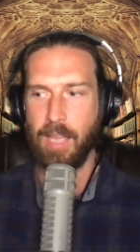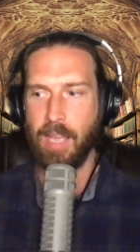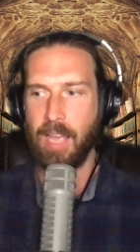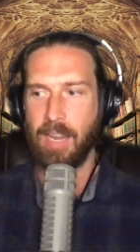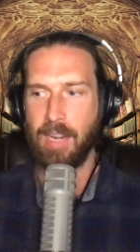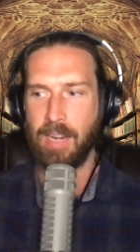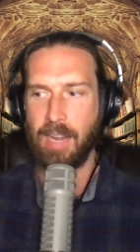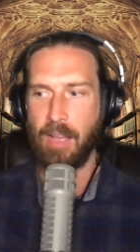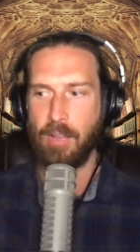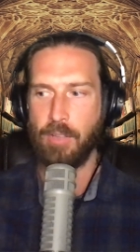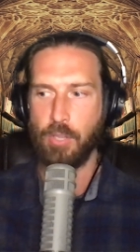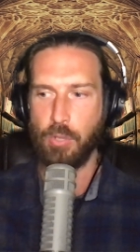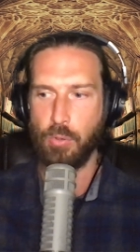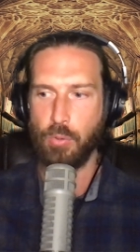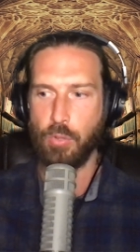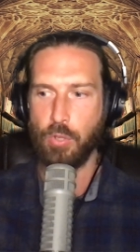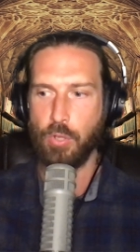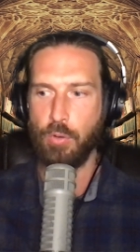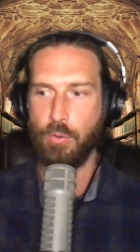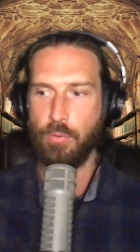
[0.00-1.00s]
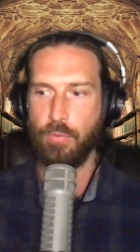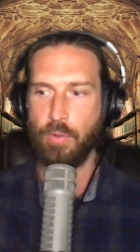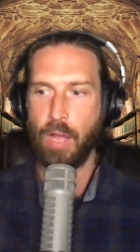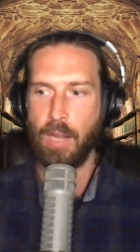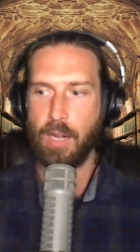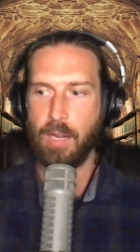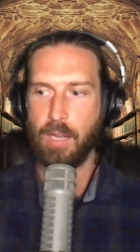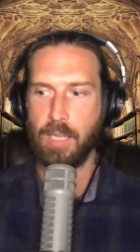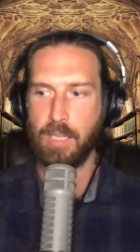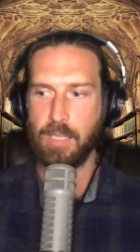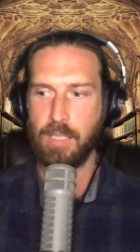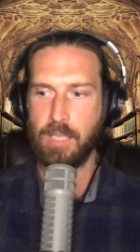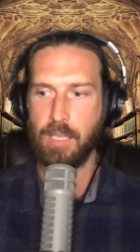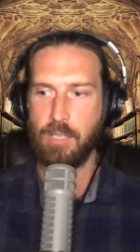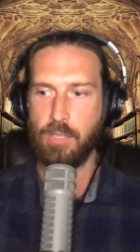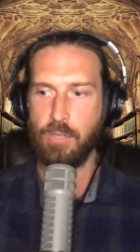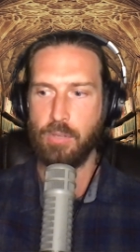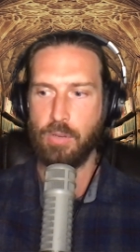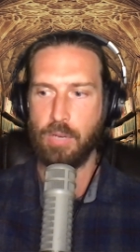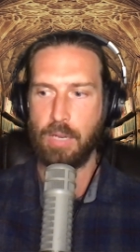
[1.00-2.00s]
And now you've kind of
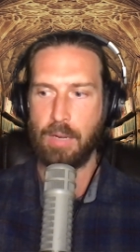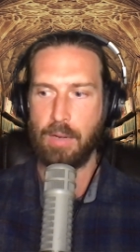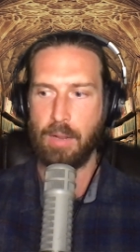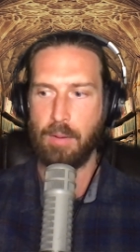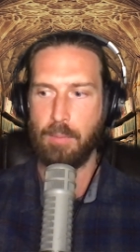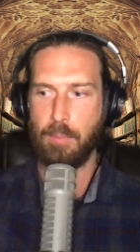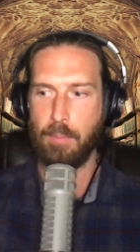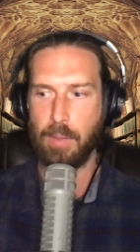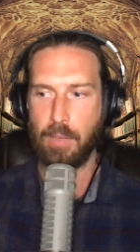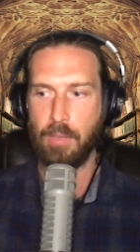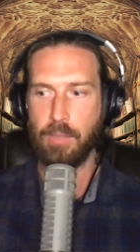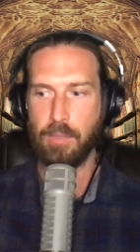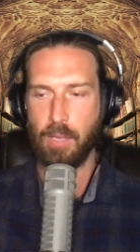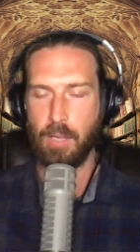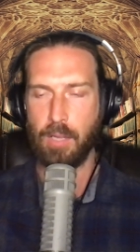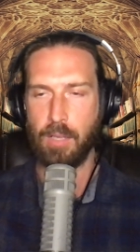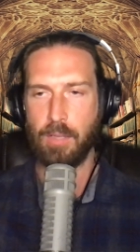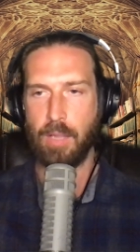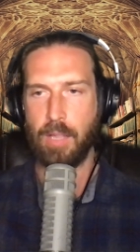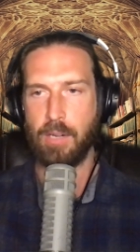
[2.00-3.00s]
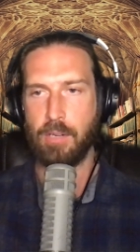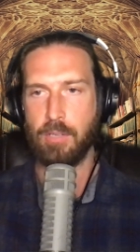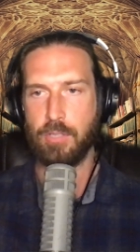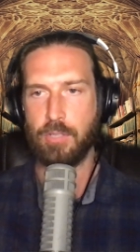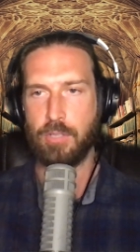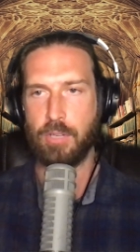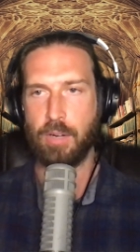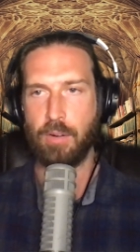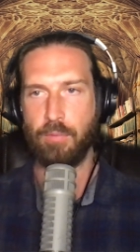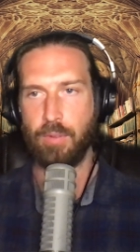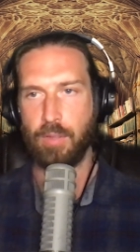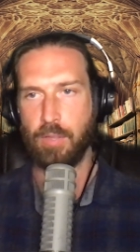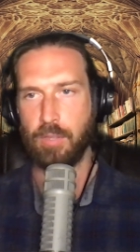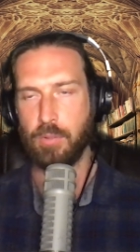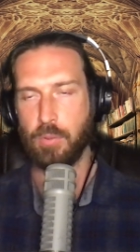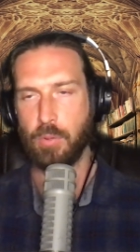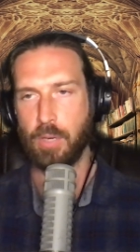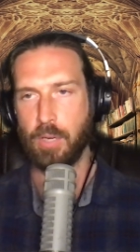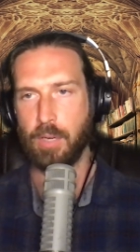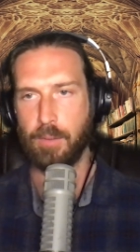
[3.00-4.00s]
continued and built on Leonard
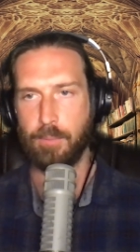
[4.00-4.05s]
Stringfield's work,